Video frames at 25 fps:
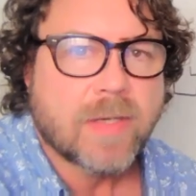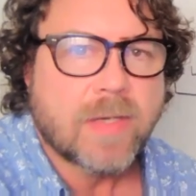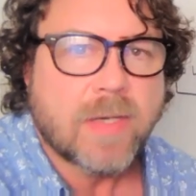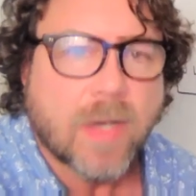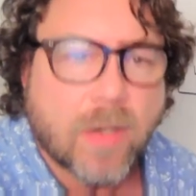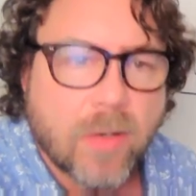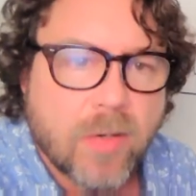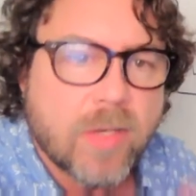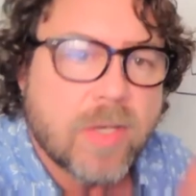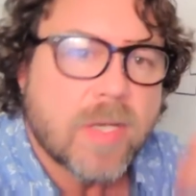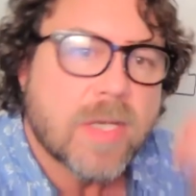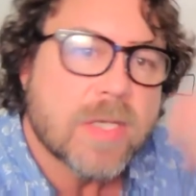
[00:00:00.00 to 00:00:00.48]
You
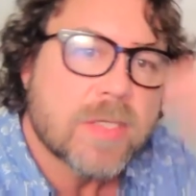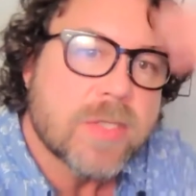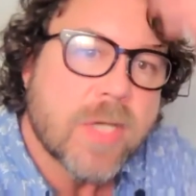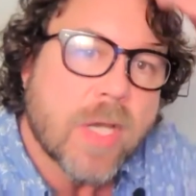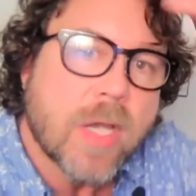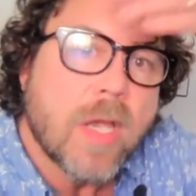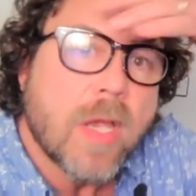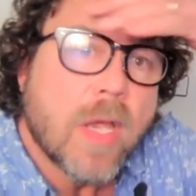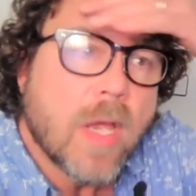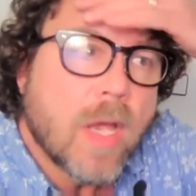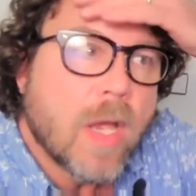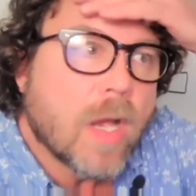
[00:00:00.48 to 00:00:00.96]
know, you get your
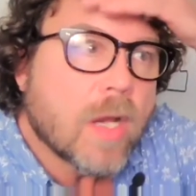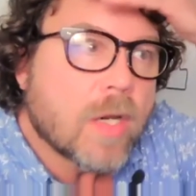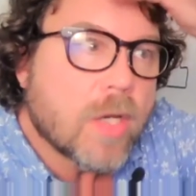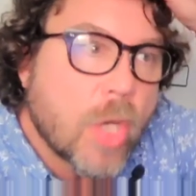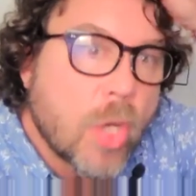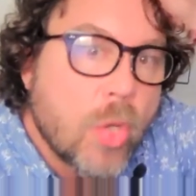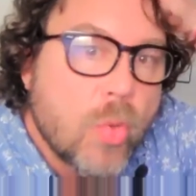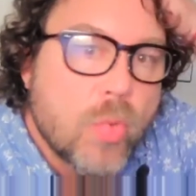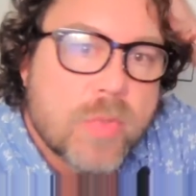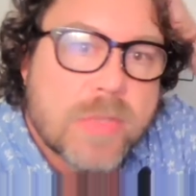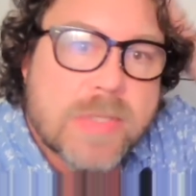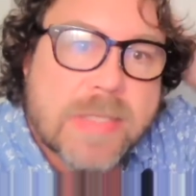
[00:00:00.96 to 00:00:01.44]

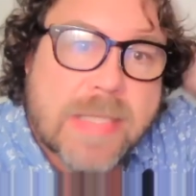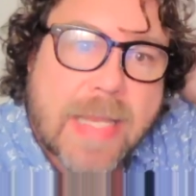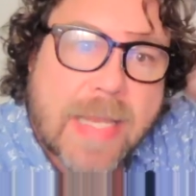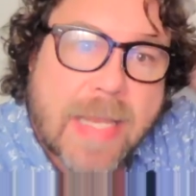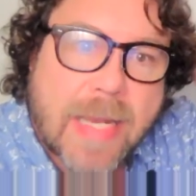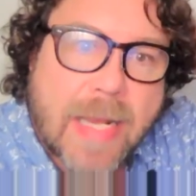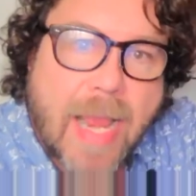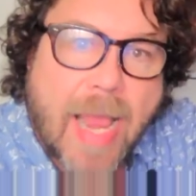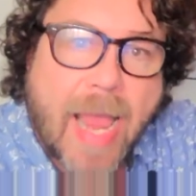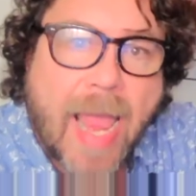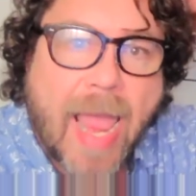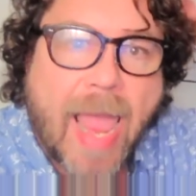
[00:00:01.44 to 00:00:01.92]

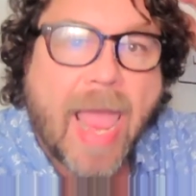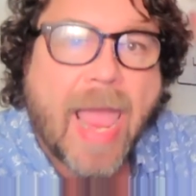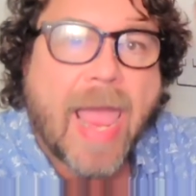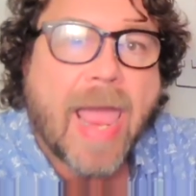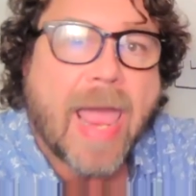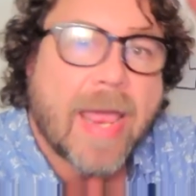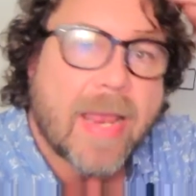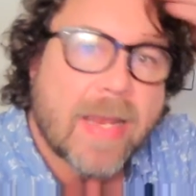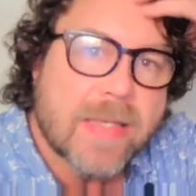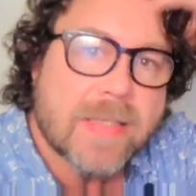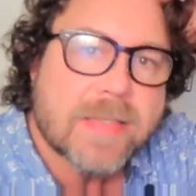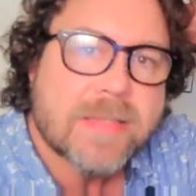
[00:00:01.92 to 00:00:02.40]
coonskin
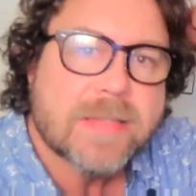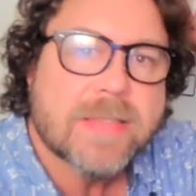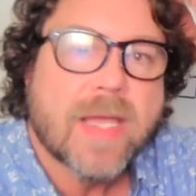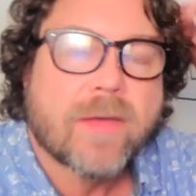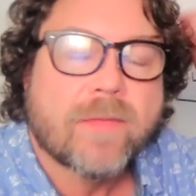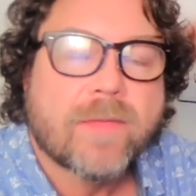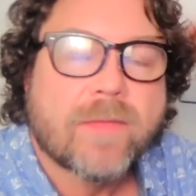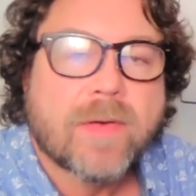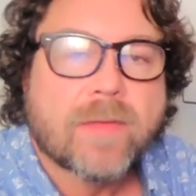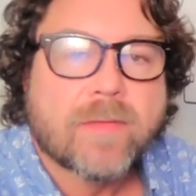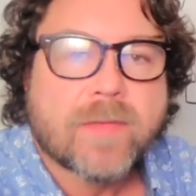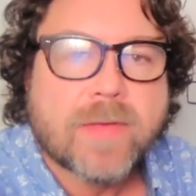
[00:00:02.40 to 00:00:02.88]
hat and
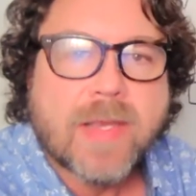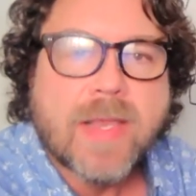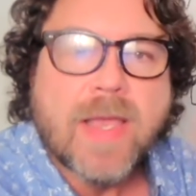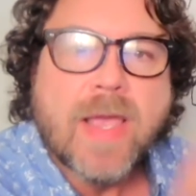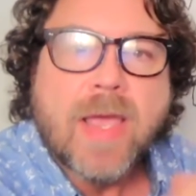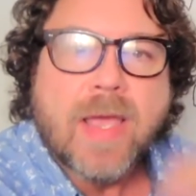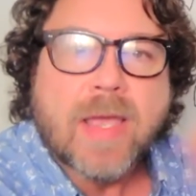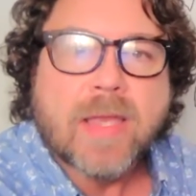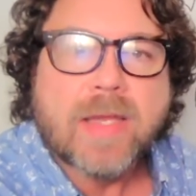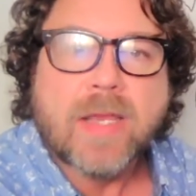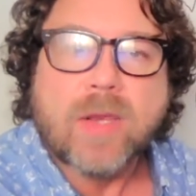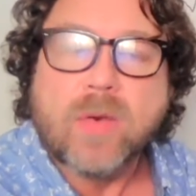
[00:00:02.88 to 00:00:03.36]
stuff and everything,
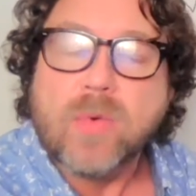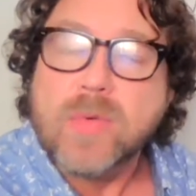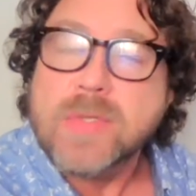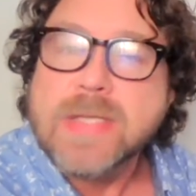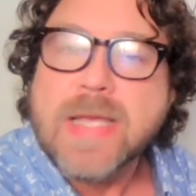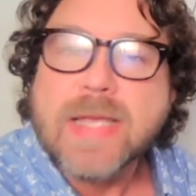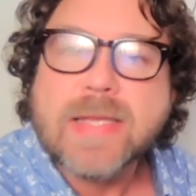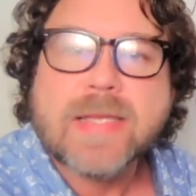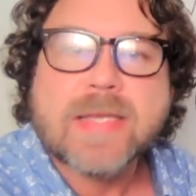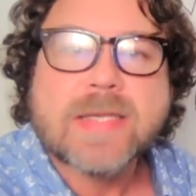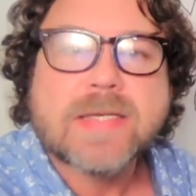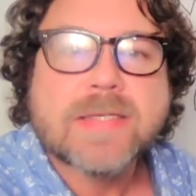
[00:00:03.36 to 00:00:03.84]
and they always
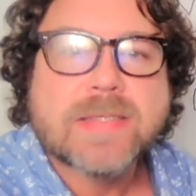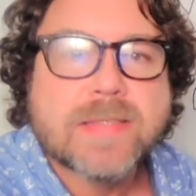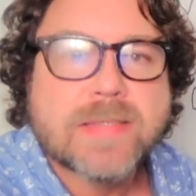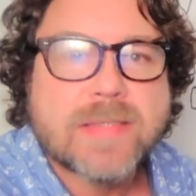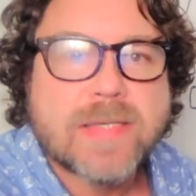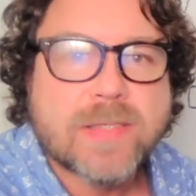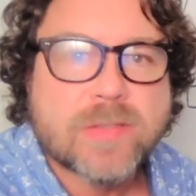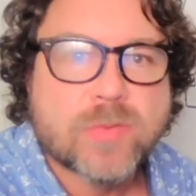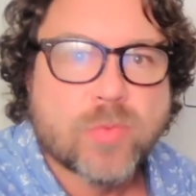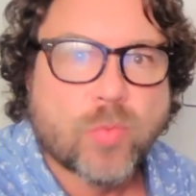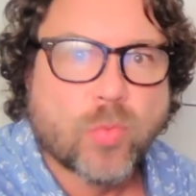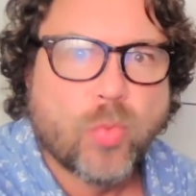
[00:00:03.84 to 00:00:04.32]
had these
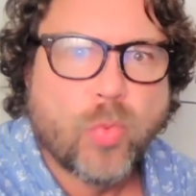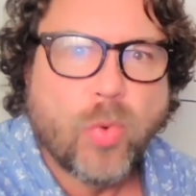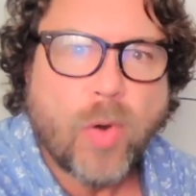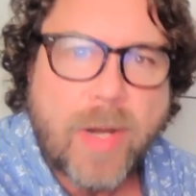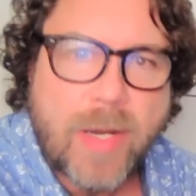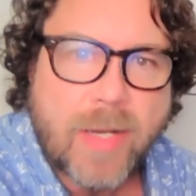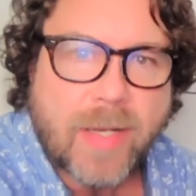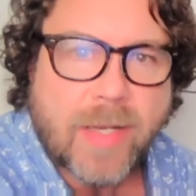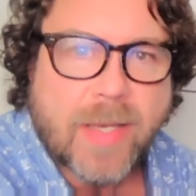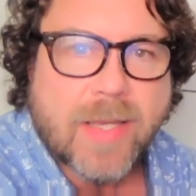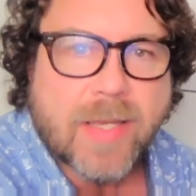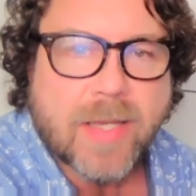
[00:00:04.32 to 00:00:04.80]

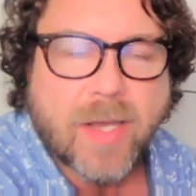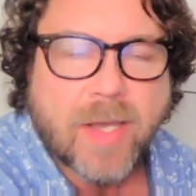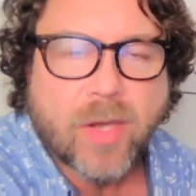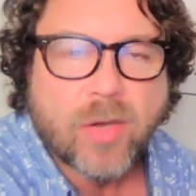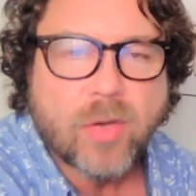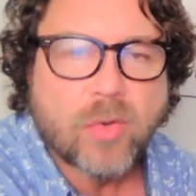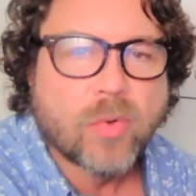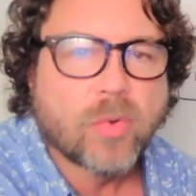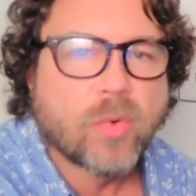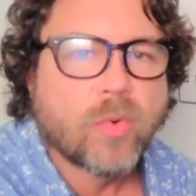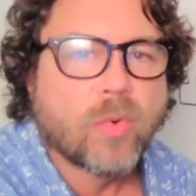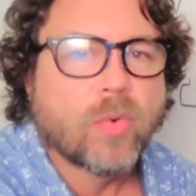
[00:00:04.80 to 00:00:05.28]
really
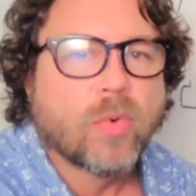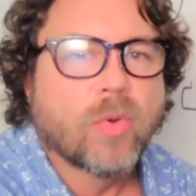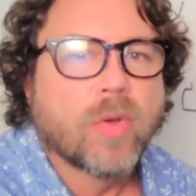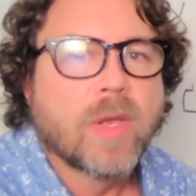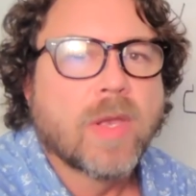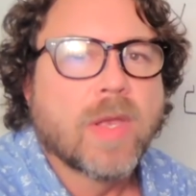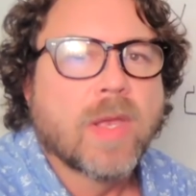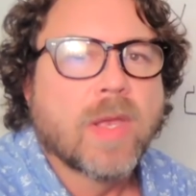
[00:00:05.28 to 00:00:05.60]
cool